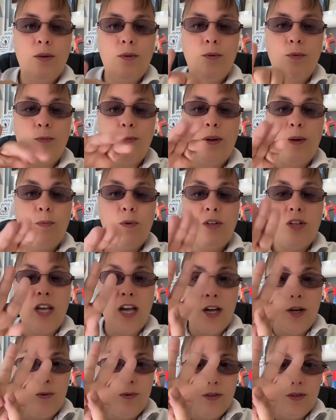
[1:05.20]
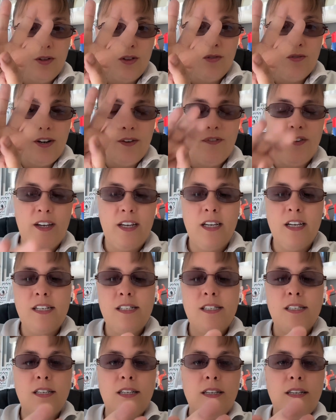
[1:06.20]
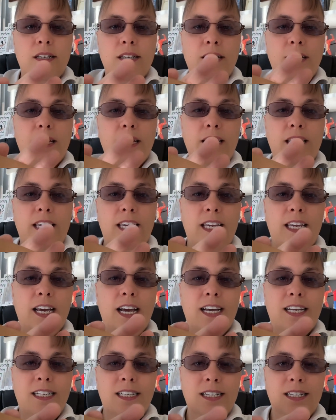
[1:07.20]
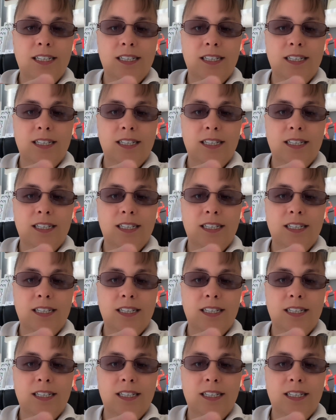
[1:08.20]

we would go 3 fingers here,